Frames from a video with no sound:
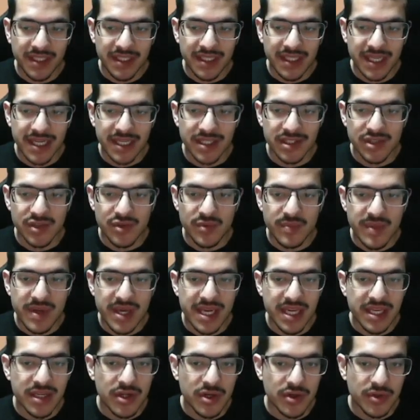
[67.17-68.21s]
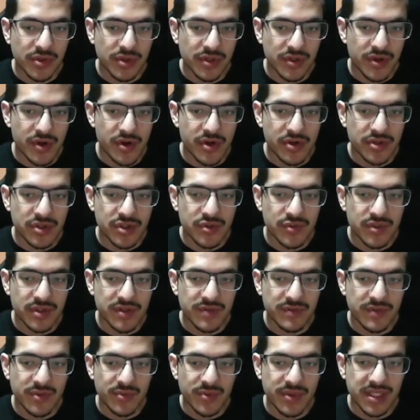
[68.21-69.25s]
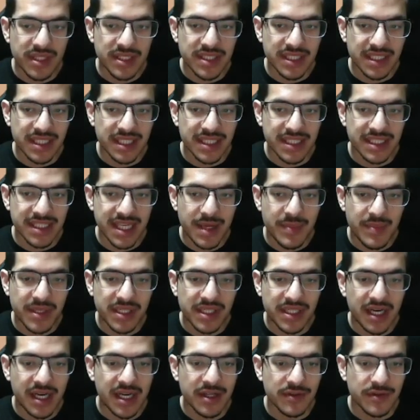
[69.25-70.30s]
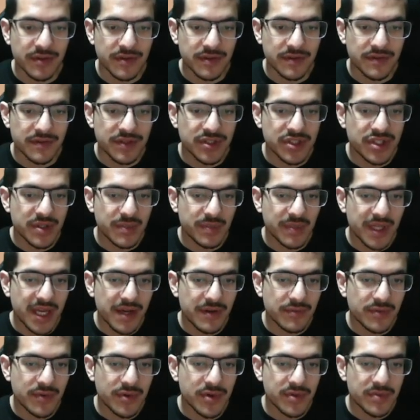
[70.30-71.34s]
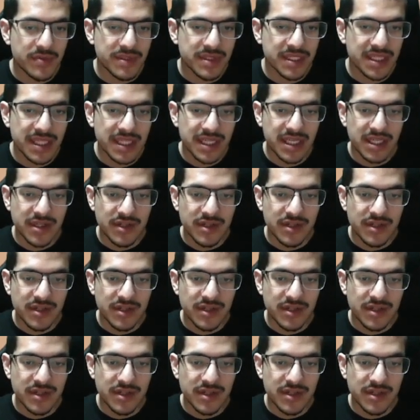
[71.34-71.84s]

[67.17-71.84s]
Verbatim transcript: As you may know, there are two different ways to get salmon, either the fishing platforms,